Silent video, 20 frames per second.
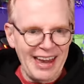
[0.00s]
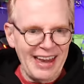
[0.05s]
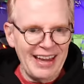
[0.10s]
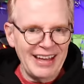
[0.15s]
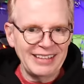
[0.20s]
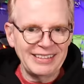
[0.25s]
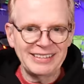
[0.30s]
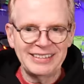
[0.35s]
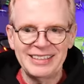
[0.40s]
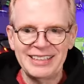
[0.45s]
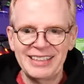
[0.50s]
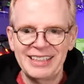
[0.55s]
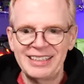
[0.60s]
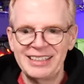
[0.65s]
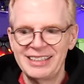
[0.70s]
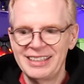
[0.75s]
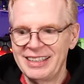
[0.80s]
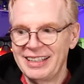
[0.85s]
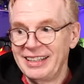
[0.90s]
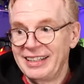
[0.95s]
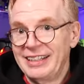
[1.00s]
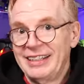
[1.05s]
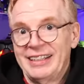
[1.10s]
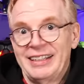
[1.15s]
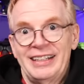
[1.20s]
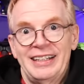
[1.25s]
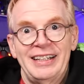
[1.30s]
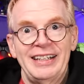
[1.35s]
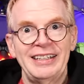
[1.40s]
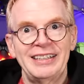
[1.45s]
And uh,
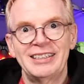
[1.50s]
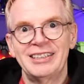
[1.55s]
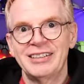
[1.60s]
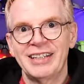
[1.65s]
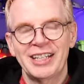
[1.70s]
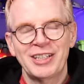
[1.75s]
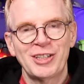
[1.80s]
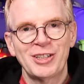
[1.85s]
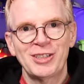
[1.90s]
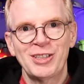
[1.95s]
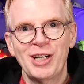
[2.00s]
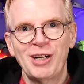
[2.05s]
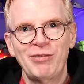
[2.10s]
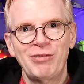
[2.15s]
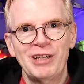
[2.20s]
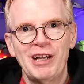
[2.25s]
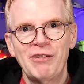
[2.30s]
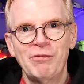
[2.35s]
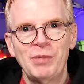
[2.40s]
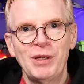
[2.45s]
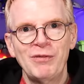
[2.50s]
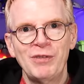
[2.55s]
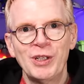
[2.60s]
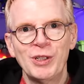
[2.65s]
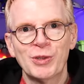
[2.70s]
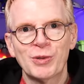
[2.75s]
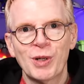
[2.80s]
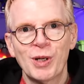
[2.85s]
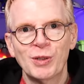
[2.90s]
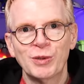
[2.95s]
I don't know, get yourself an
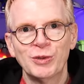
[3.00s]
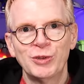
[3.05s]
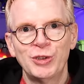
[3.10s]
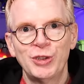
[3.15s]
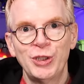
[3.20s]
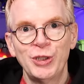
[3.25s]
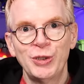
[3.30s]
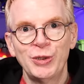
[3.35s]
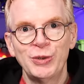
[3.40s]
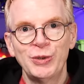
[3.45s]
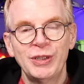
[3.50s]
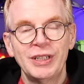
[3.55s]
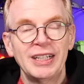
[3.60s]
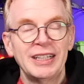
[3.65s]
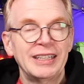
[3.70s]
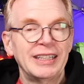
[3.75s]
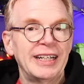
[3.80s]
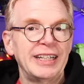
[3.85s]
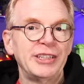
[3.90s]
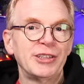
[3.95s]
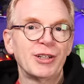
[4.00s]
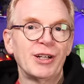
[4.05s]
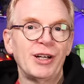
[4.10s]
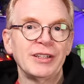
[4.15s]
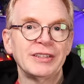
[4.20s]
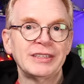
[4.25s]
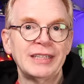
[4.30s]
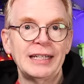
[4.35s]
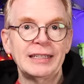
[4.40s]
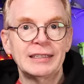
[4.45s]
FPV drone too, and you're
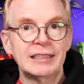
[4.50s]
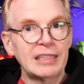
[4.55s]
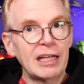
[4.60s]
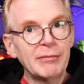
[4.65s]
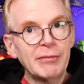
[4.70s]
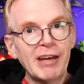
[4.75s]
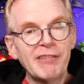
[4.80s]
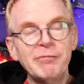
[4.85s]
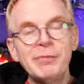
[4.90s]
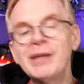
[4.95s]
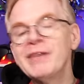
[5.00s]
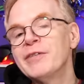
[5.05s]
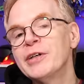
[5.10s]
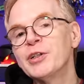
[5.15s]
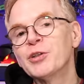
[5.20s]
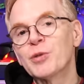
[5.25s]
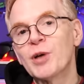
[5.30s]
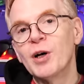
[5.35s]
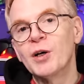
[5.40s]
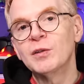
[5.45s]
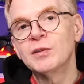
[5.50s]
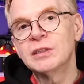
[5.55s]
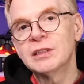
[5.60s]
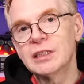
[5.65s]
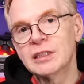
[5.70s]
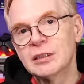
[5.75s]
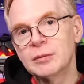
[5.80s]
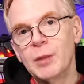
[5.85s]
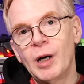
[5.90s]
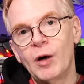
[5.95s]
all set. Some FPV drones,
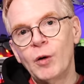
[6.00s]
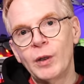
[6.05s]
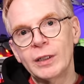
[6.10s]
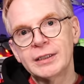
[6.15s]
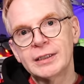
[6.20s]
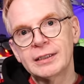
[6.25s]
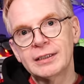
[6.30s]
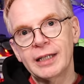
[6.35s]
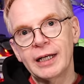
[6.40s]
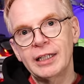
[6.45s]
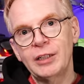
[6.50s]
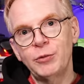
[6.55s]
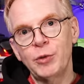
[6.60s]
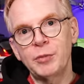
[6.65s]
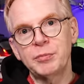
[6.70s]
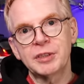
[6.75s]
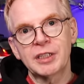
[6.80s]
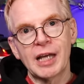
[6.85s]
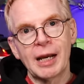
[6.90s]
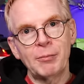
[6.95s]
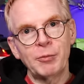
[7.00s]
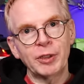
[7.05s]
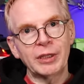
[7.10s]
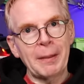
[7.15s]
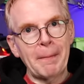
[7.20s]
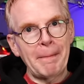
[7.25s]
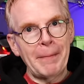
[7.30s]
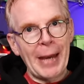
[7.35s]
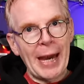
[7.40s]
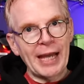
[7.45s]
the small ones, the tiny whoops, come with
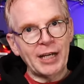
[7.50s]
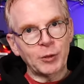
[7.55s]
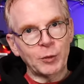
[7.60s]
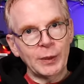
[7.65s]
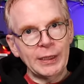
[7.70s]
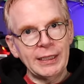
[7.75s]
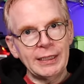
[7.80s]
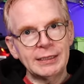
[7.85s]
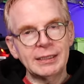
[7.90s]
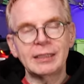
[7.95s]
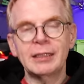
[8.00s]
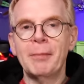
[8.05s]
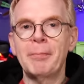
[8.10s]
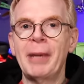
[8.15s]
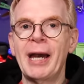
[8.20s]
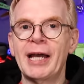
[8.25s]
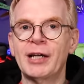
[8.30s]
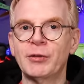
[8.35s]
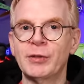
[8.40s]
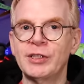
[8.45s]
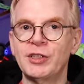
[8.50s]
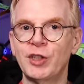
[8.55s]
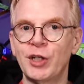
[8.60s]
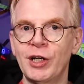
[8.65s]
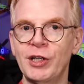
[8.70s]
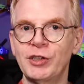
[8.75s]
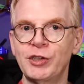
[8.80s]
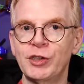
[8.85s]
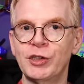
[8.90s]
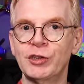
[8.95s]
the batteries and the battery
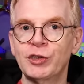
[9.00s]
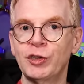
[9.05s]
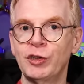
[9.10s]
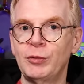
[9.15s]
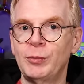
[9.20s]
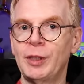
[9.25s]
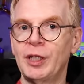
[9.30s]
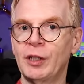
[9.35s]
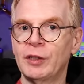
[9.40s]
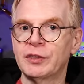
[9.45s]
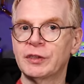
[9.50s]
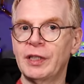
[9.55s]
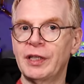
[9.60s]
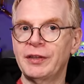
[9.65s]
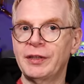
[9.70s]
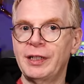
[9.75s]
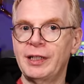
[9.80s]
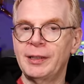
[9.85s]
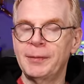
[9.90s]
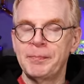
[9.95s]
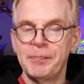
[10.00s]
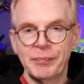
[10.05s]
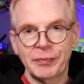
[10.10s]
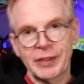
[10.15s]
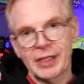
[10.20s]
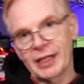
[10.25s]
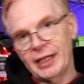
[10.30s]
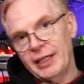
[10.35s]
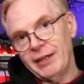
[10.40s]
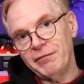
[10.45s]
charger, so you'd be all set there.
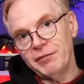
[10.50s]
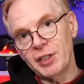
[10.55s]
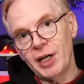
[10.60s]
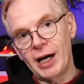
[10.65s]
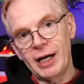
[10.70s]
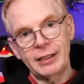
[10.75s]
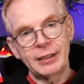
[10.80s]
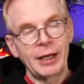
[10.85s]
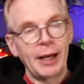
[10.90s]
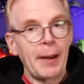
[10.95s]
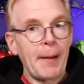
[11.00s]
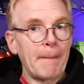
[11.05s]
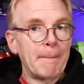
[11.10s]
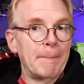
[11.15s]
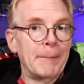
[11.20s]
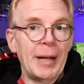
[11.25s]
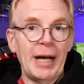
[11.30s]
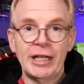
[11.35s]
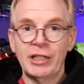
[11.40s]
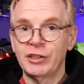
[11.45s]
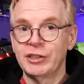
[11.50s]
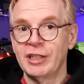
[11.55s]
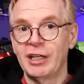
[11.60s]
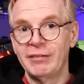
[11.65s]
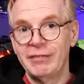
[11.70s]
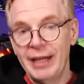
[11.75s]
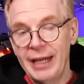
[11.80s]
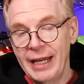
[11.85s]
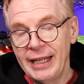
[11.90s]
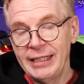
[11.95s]
If not, buy
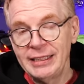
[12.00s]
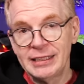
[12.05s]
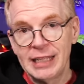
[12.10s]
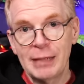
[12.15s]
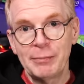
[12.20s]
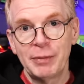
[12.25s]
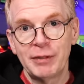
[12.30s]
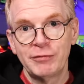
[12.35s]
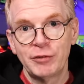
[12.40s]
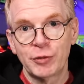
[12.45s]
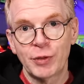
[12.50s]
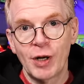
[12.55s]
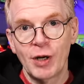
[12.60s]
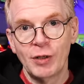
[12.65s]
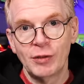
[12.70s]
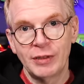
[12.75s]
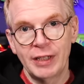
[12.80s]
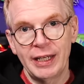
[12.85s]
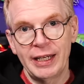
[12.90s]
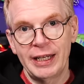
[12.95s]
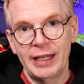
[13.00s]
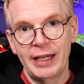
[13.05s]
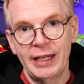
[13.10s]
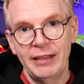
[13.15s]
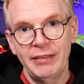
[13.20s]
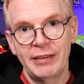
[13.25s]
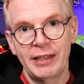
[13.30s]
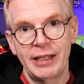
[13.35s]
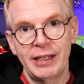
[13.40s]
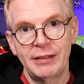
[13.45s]
yourself any type of drone
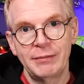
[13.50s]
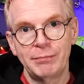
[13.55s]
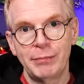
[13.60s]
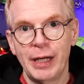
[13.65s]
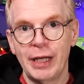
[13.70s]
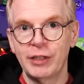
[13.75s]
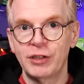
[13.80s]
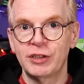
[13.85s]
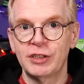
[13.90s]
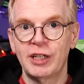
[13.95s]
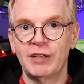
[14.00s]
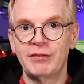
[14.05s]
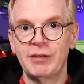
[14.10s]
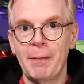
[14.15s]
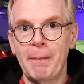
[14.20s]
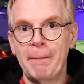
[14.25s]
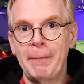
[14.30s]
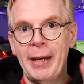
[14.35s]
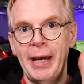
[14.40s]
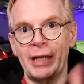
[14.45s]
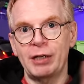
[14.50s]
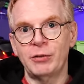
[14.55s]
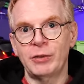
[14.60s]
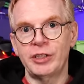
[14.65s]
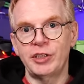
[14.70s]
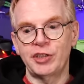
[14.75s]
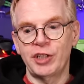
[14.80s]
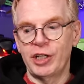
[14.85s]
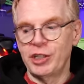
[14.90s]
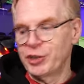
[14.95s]
and then buy yourself a
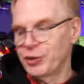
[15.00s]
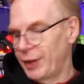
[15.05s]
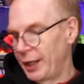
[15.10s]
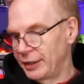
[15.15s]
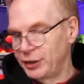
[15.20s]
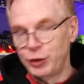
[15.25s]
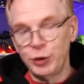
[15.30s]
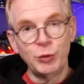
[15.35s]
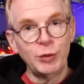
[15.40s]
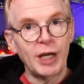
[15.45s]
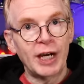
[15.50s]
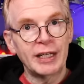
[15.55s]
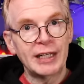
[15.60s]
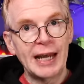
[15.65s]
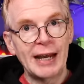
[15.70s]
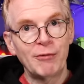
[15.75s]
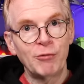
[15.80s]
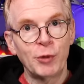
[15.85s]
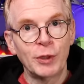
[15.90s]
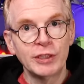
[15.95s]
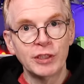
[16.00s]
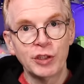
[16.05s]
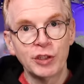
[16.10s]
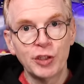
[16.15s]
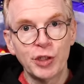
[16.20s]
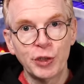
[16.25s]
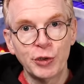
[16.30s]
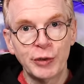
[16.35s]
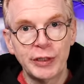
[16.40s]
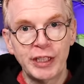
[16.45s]
battery charger. I do not have one to
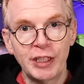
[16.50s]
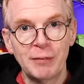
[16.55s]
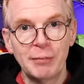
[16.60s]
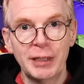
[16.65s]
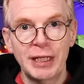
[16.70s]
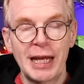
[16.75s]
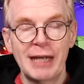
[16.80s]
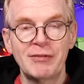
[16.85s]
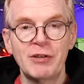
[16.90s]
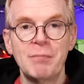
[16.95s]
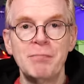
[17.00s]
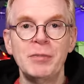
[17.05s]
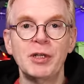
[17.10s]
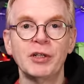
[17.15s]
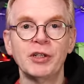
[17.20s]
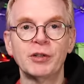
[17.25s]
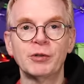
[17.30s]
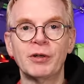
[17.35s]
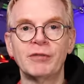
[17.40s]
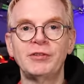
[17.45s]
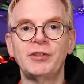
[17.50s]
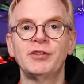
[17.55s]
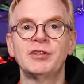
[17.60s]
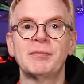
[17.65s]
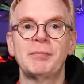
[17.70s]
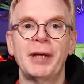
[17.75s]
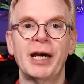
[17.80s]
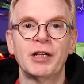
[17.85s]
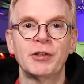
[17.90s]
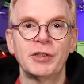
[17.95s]
show you here, but I have a million reviews
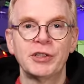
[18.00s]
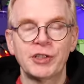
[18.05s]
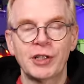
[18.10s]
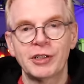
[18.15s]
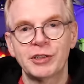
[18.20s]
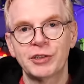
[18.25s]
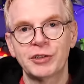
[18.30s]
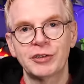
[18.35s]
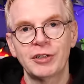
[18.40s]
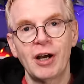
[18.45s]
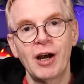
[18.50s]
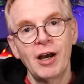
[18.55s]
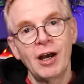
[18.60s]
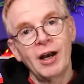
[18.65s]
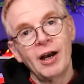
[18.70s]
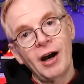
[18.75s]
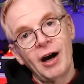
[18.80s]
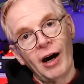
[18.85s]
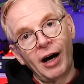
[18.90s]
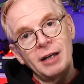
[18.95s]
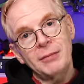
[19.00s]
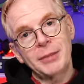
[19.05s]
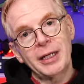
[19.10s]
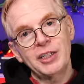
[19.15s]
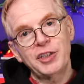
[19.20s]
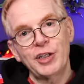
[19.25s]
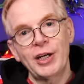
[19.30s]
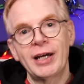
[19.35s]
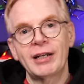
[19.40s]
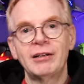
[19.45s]
of battery chargers on
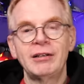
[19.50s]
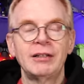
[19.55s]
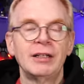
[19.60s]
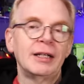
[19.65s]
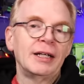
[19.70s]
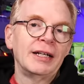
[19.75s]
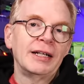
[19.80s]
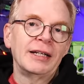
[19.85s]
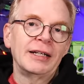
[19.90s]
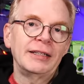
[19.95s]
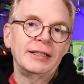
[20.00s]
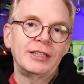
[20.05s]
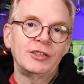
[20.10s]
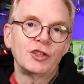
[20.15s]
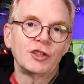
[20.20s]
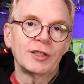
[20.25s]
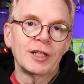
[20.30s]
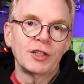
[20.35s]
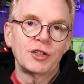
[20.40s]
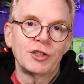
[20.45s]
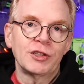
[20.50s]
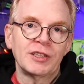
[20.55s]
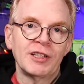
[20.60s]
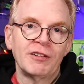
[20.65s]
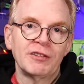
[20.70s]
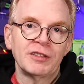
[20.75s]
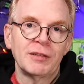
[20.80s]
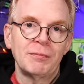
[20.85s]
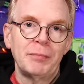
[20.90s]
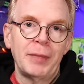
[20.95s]
my channel. And then just get
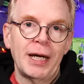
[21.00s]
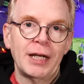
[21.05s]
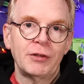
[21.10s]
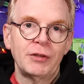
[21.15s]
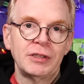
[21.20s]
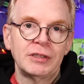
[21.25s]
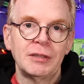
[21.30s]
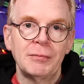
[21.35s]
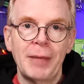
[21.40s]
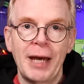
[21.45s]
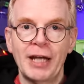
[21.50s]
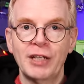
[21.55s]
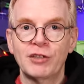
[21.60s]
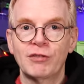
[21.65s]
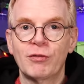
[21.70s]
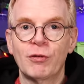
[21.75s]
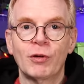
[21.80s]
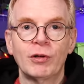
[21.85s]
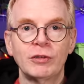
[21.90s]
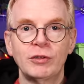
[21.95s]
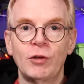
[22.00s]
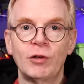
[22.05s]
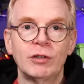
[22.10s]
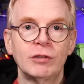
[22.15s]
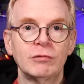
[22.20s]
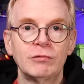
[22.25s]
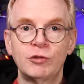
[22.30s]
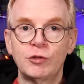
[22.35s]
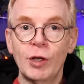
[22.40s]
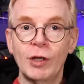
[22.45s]
yourself some batteries to match for
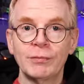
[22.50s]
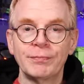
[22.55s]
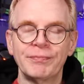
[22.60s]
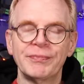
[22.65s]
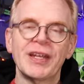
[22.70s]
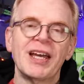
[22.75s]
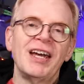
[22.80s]
your drone.